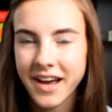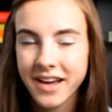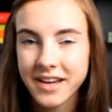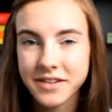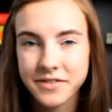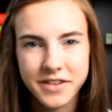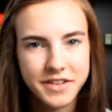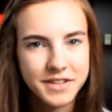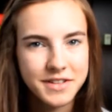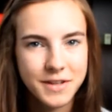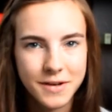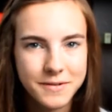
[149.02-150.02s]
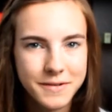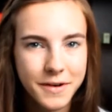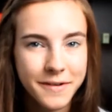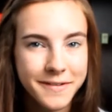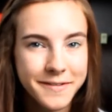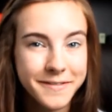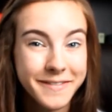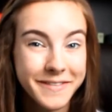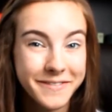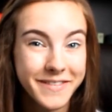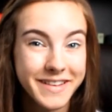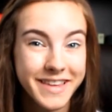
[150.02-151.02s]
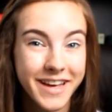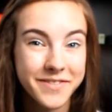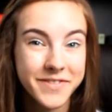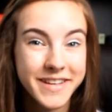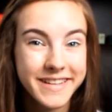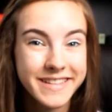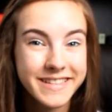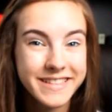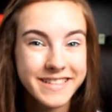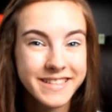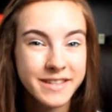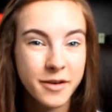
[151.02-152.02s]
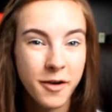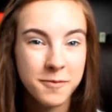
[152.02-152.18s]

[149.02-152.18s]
I really don't know what that means,